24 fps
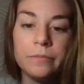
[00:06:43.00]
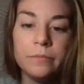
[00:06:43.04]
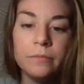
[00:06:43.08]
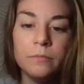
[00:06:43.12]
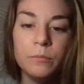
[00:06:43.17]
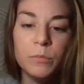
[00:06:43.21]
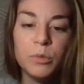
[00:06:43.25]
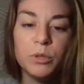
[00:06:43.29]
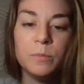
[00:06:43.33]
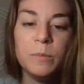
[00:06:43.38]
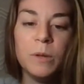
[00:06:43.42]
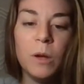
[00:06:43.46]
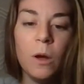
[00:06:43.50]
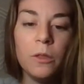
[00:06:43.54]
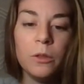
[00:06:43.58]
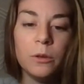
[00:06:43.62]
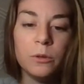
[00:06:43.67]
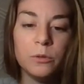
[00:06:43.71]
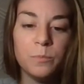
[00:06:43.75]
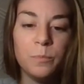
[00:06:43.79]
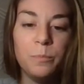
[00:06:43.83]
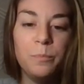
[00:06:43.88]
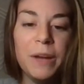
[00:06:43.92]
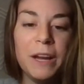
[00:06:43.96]
"Must be all
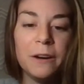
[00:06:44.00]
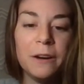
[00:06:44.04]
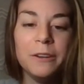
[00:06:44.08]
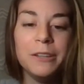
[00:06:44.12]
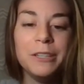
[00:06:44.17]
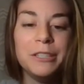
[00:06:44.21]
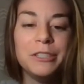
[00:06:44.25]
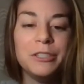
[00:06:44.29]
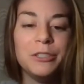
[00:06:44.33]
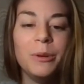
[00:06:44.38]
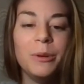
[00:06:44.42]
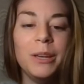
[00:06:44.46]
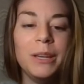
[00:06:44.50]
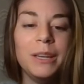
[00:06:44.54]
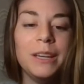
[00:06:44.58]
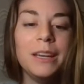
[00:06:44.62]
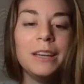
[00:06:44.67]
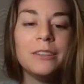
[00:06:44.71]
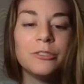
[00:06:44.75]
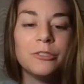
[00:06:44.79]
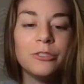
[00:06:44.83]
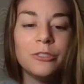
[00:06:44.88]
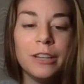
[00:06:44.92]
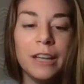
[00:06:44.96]
those berries you ate
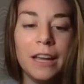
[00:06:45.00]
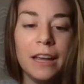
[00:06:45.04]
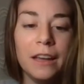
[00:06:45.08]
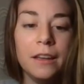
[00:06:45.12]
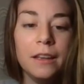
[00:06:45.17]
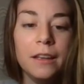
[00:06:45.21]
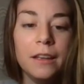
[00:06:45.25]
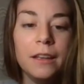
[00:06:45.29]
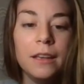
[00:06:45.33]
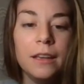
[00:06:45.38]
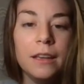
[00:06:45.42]
yesterday,"